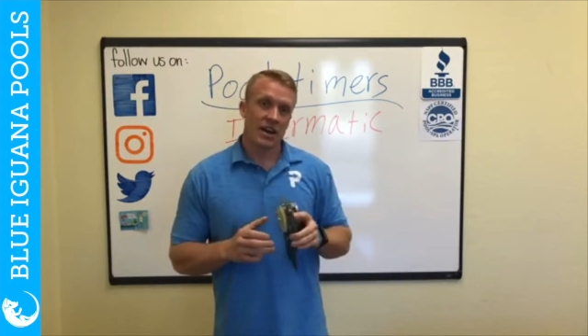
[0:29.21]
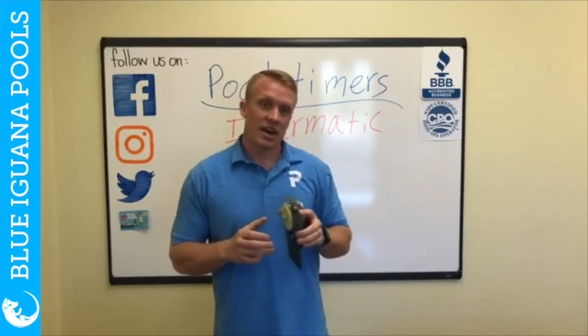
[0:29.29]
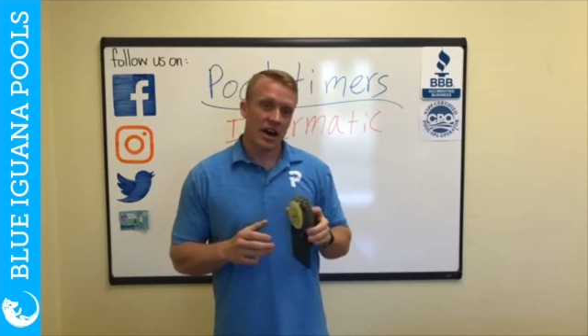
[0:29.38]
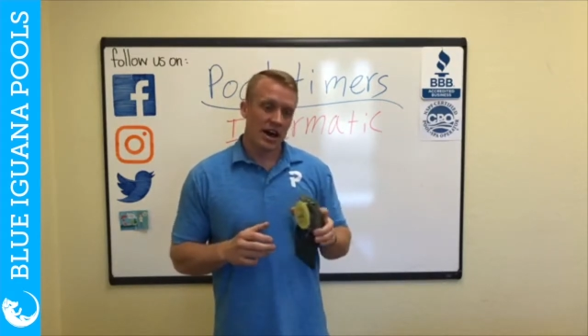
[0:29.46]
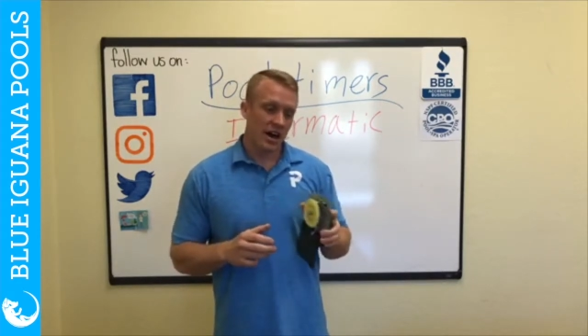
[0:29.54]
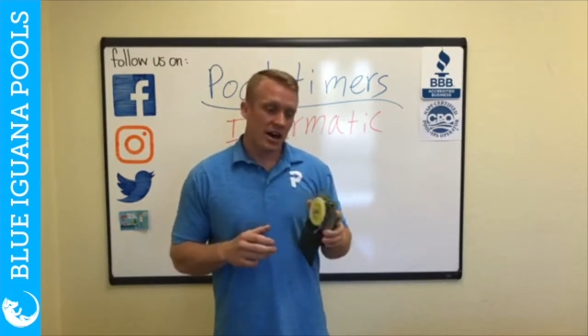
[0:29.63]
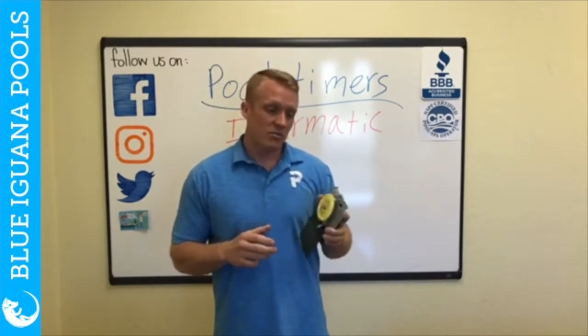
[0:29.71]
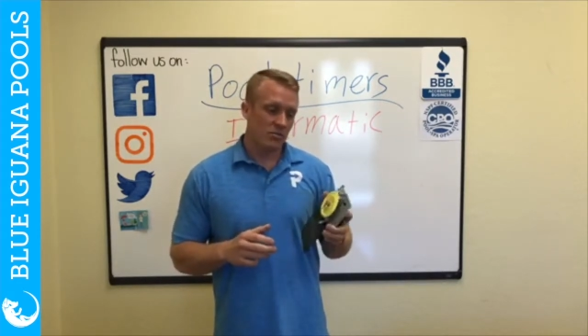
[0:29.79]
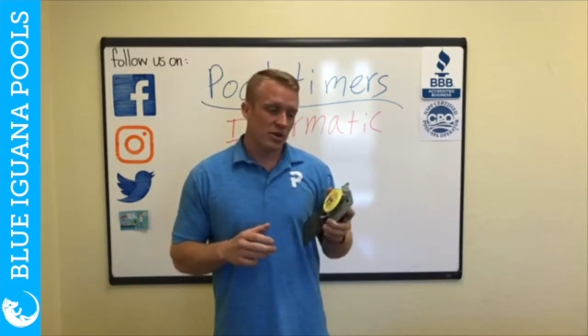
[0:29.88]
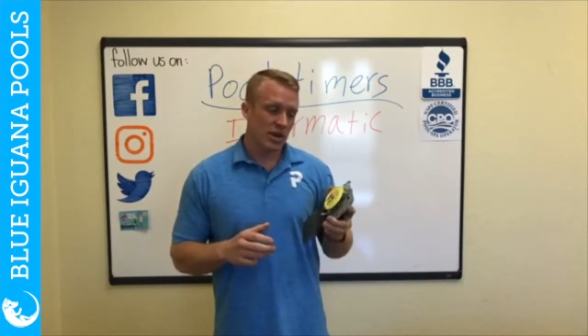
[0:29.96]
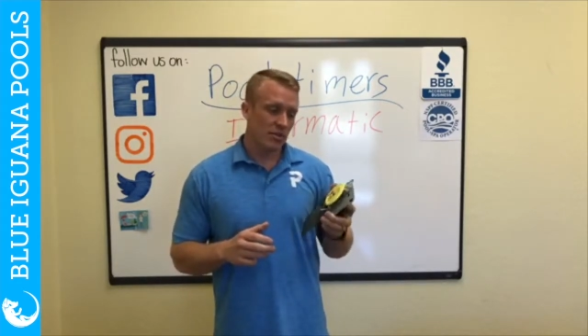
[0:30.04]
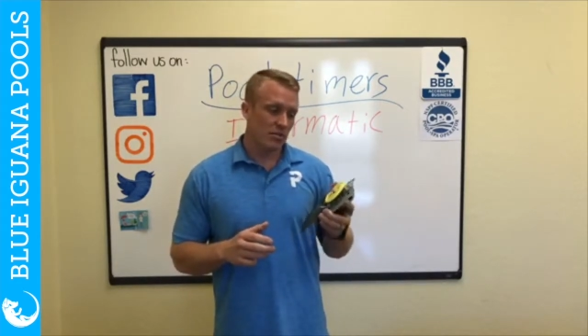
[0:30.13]
um, you
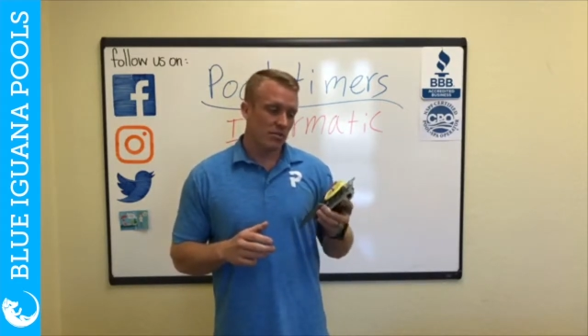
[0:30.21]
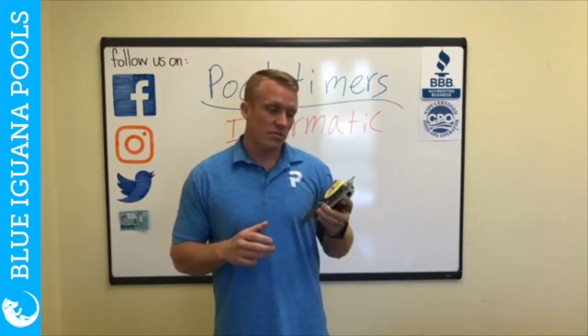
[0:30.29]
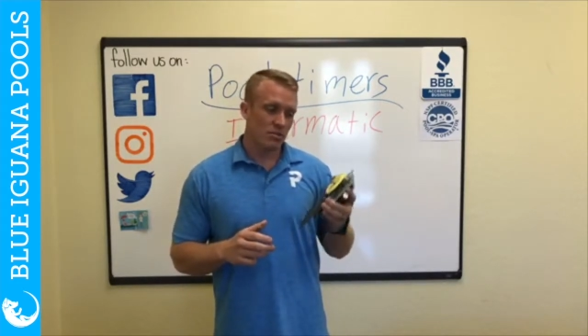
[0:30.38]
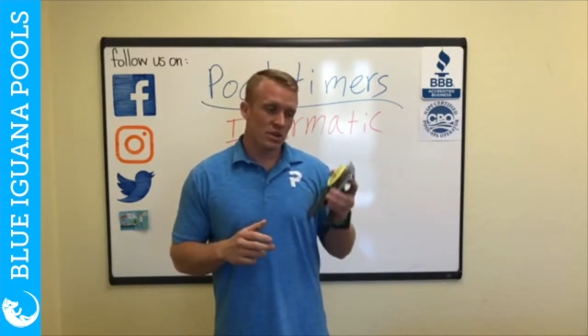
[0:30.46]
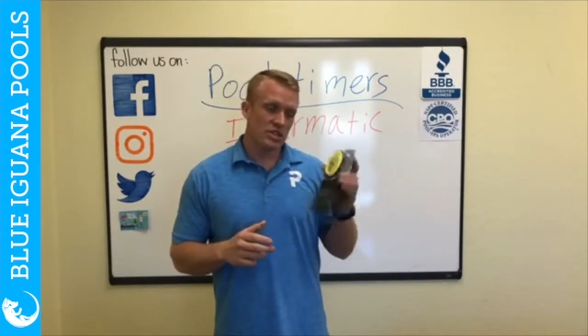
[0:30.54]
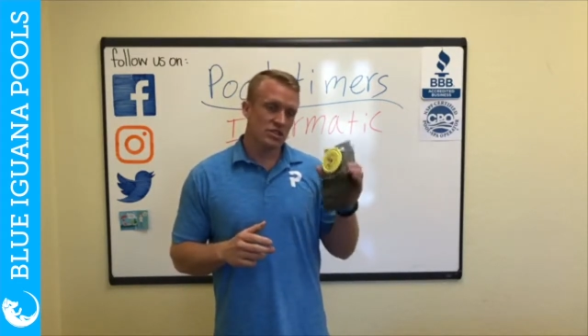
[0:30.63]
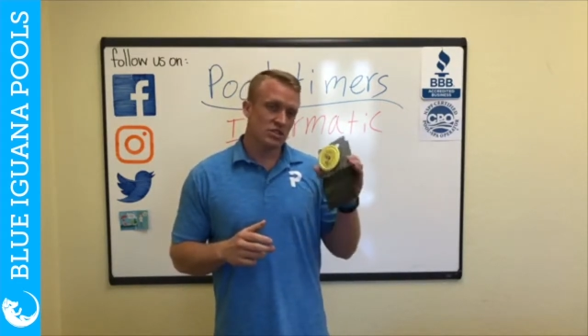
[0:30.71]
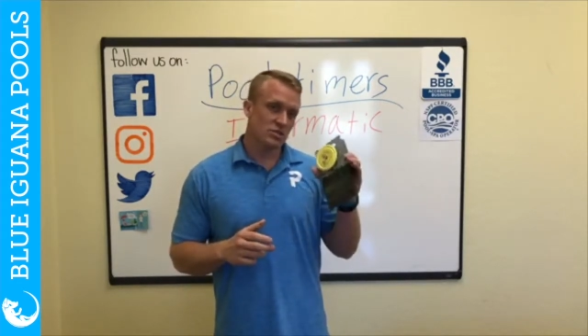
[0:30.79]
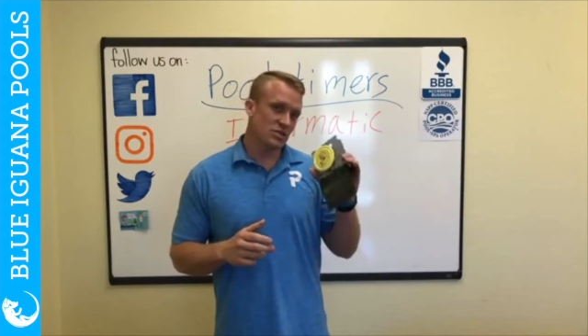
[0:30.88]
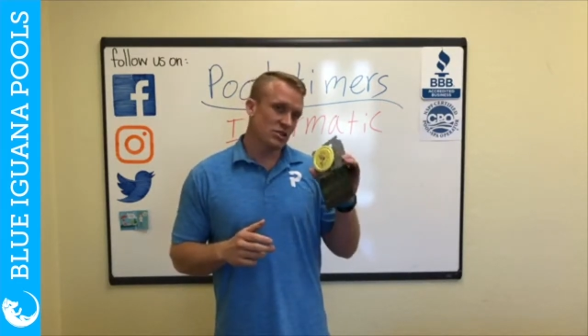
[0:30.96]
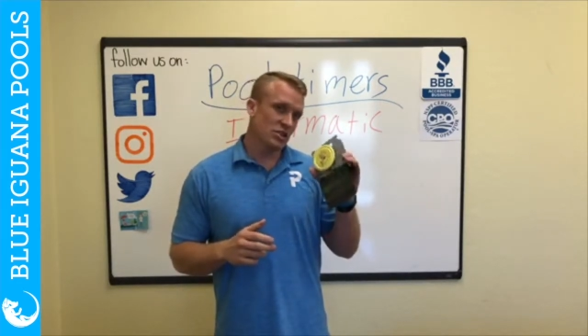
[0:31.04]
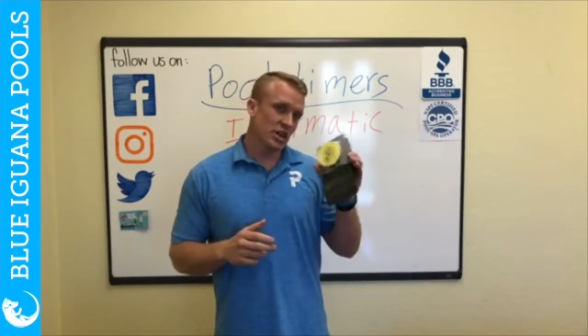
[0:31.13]
get you
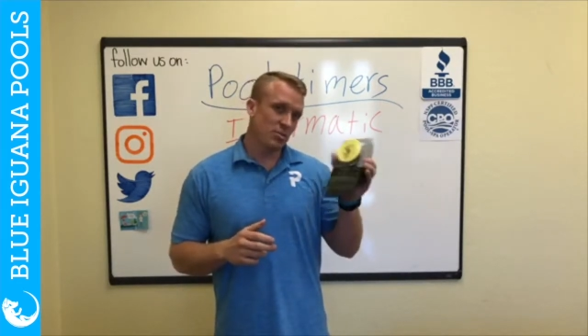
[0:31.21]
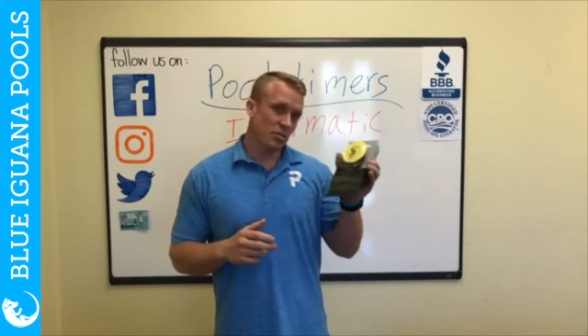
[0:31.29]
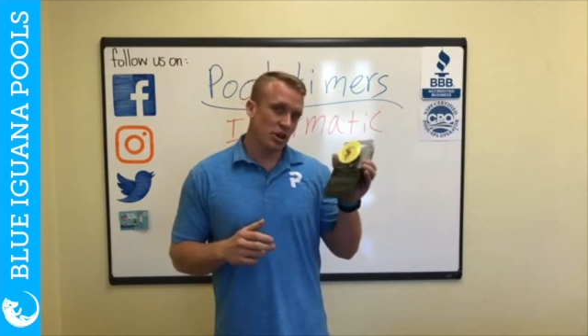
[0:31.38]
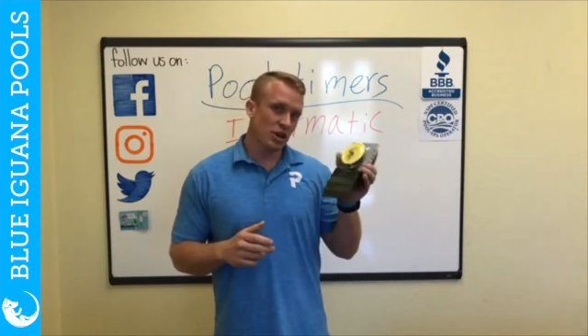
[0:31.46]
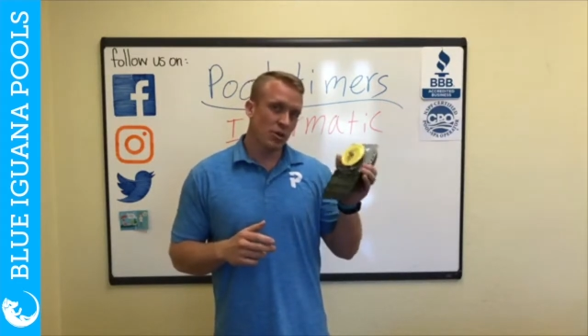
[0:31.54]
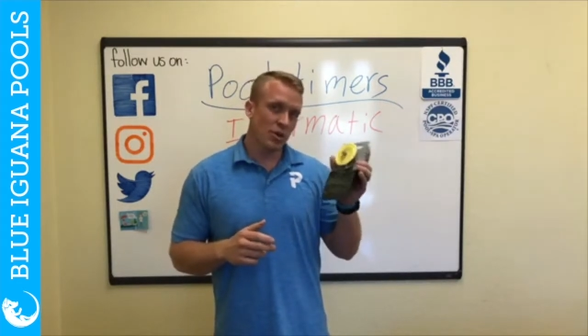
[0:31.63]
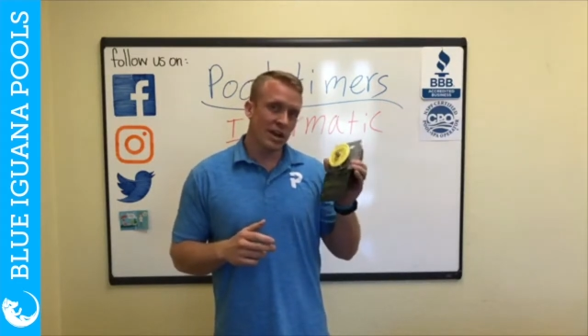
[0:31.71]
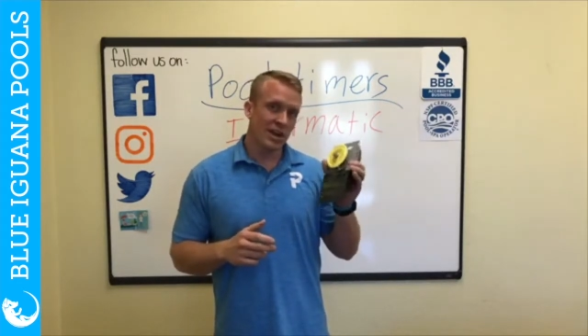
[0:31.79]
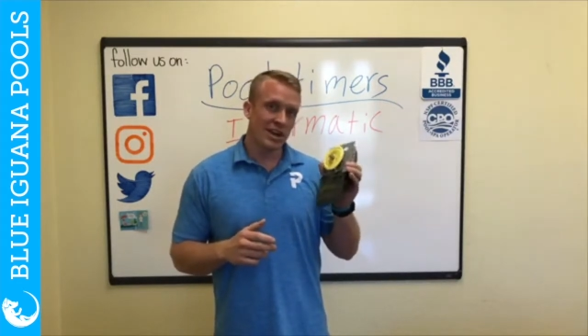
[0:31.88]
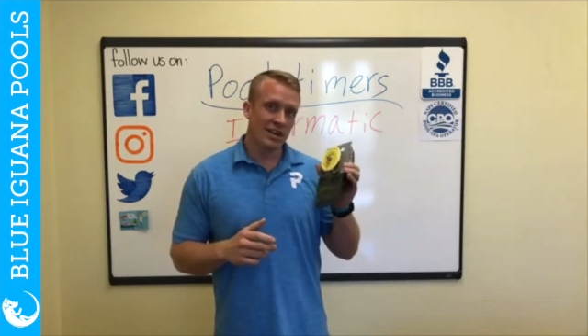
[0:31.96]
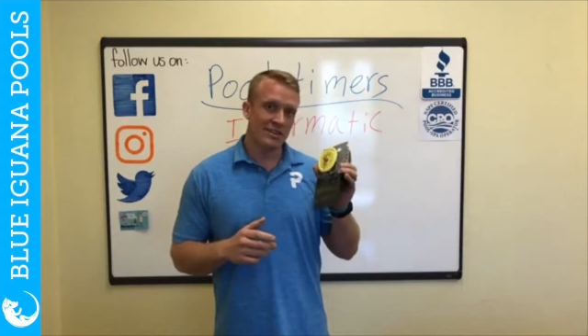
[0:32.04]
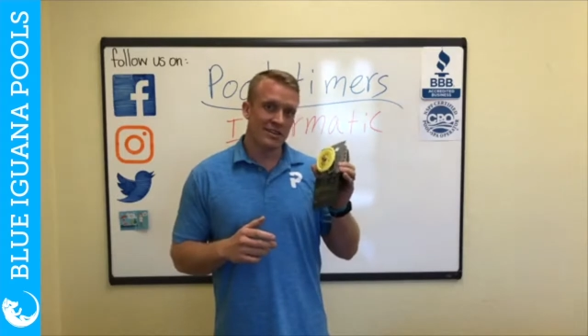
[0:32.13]
you get pretty quick
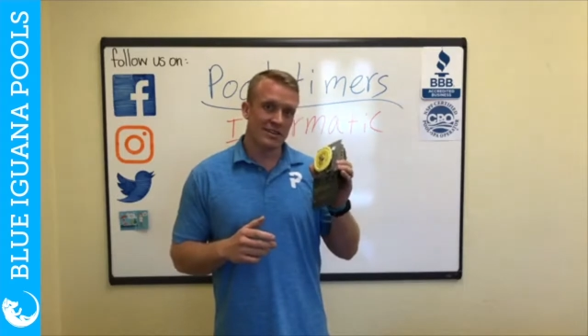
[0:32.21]
at